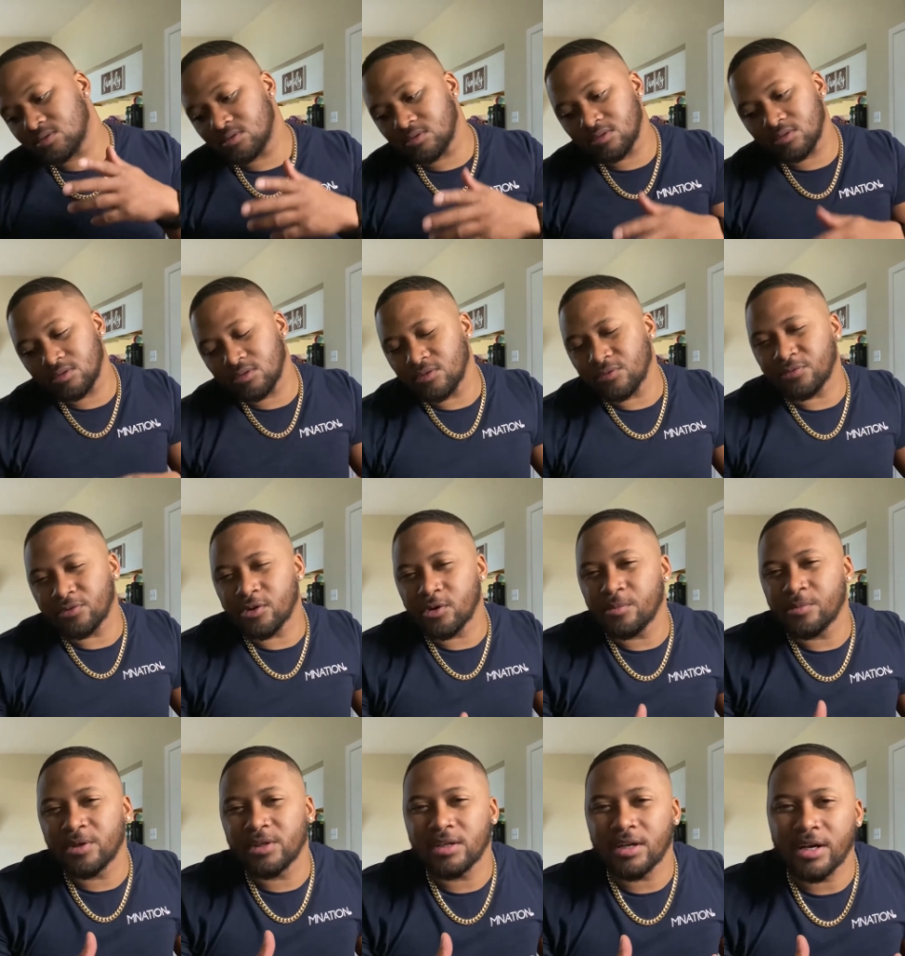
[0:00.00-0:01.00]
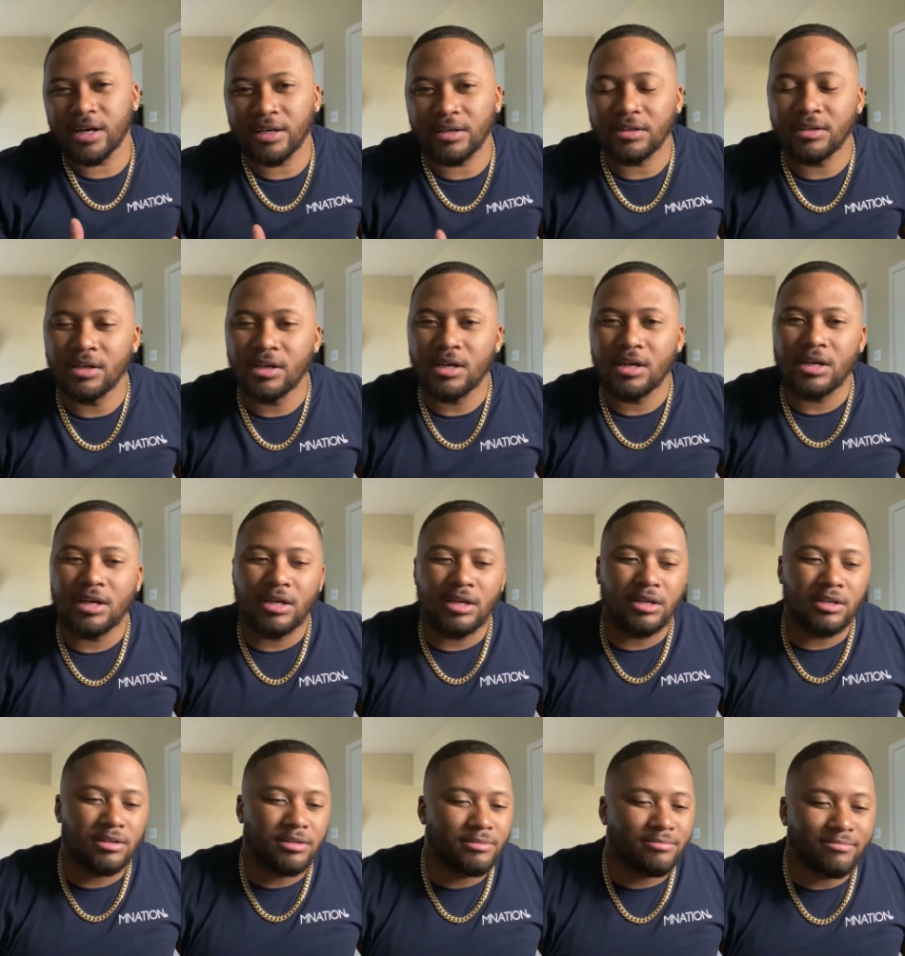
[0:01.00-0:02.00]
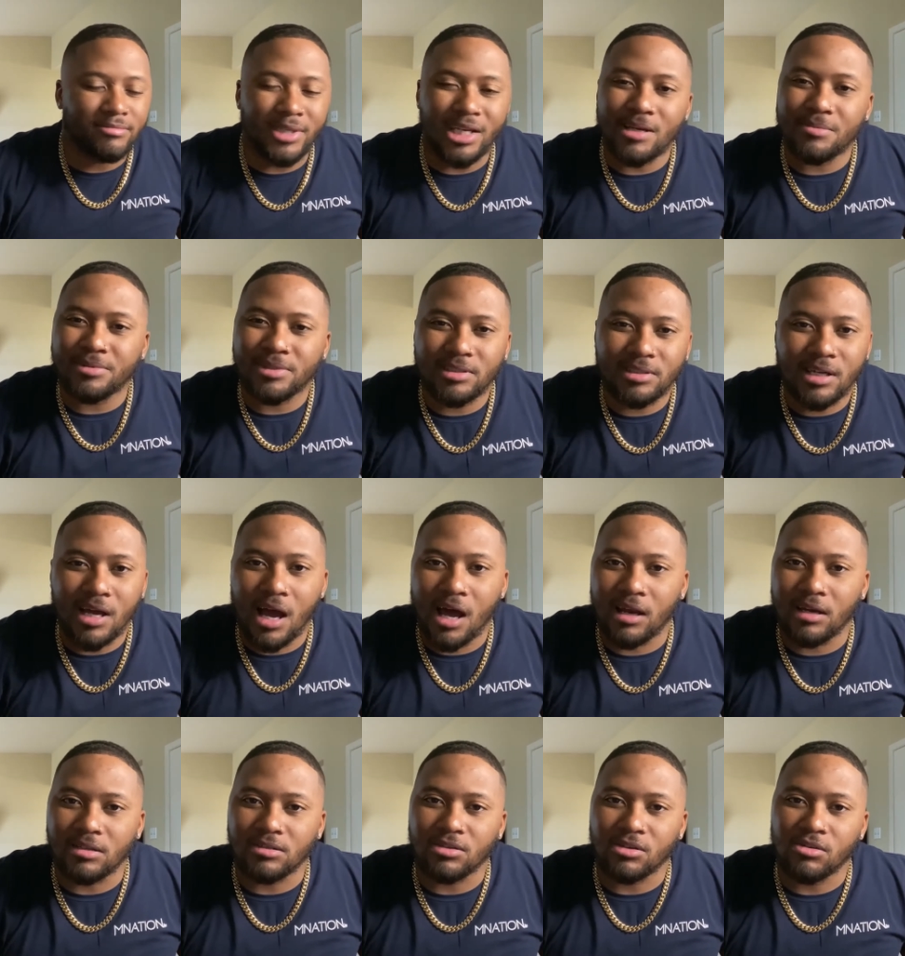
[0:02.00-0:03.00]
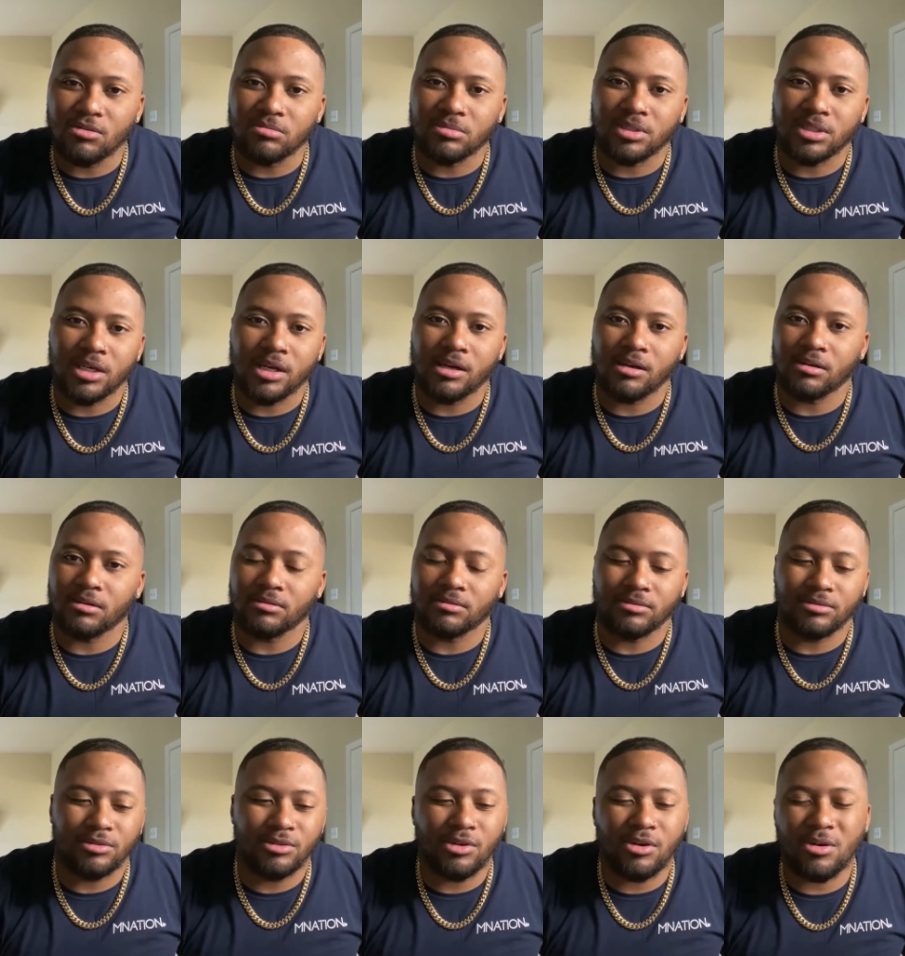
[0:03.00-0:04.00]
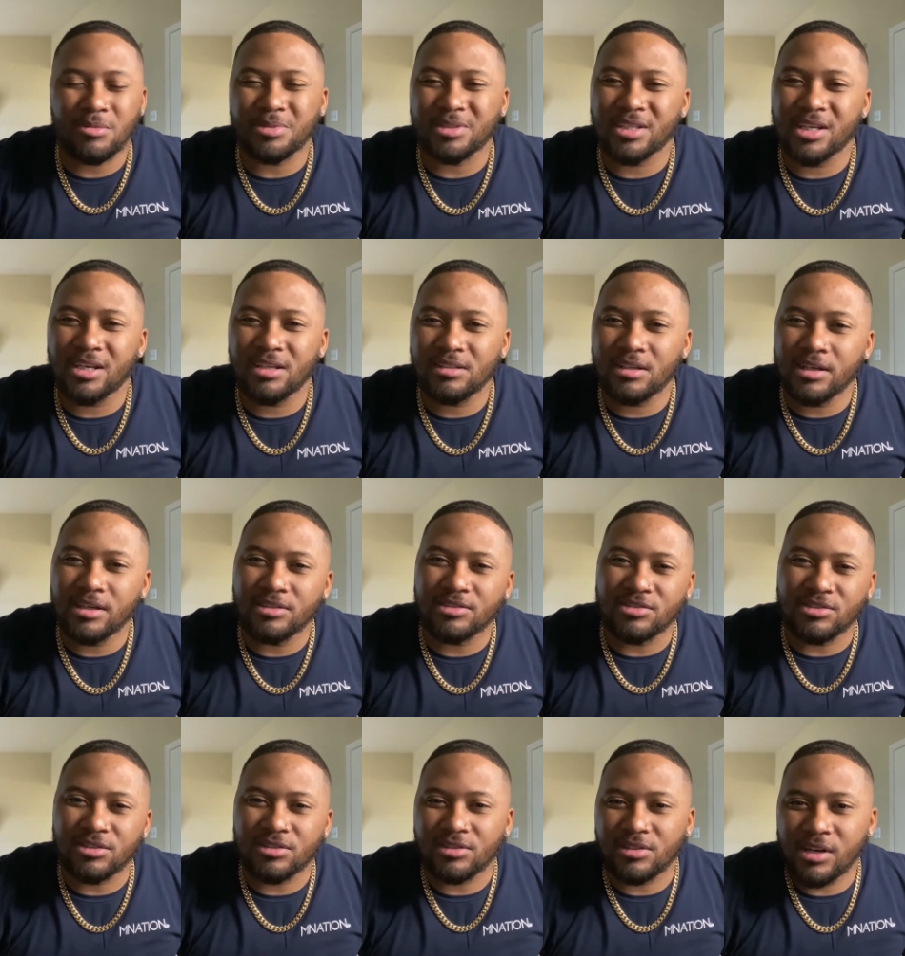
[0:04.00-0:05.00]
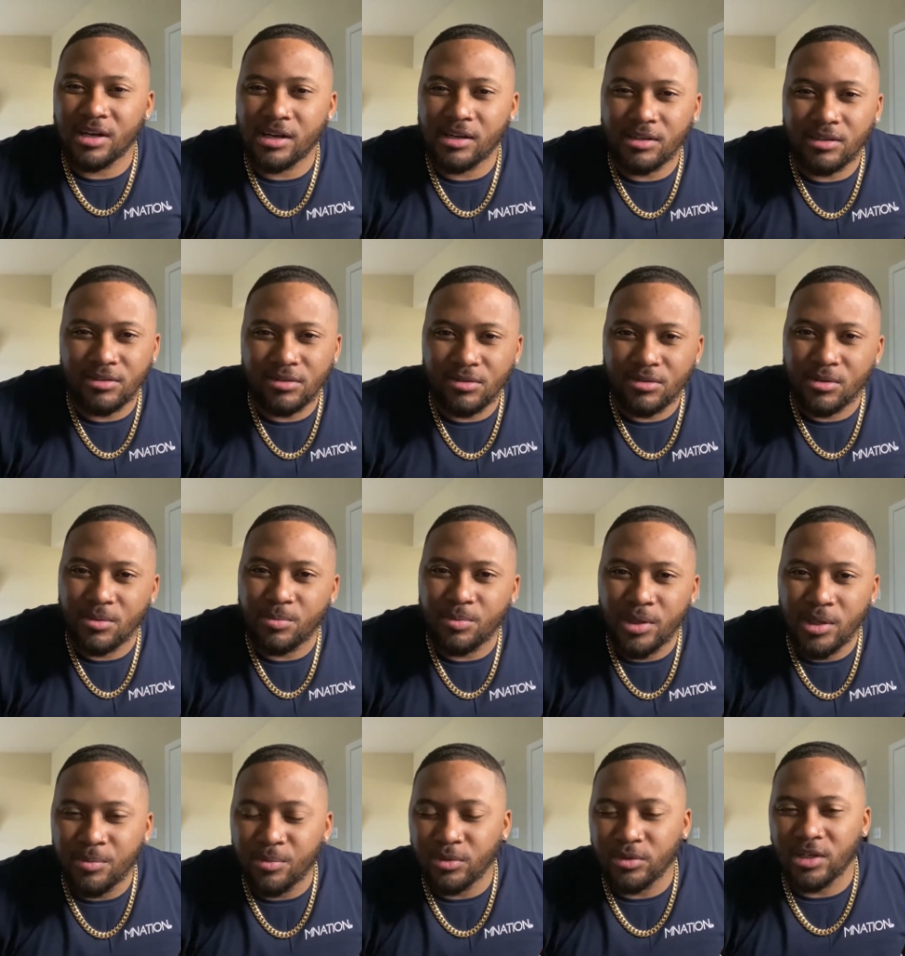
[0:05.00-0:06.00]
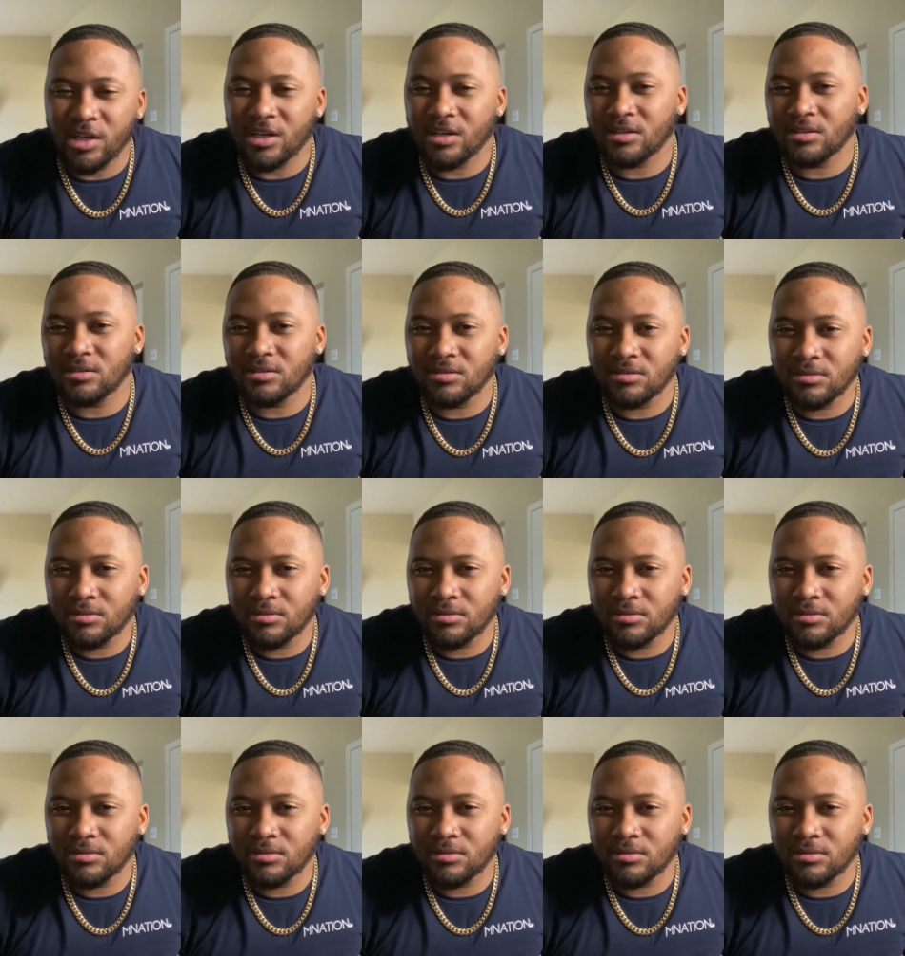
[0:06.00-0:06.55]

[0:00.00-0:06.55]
you feel me, like Nipsey died in his hometown. You know what I'm saying? It's just like the people that,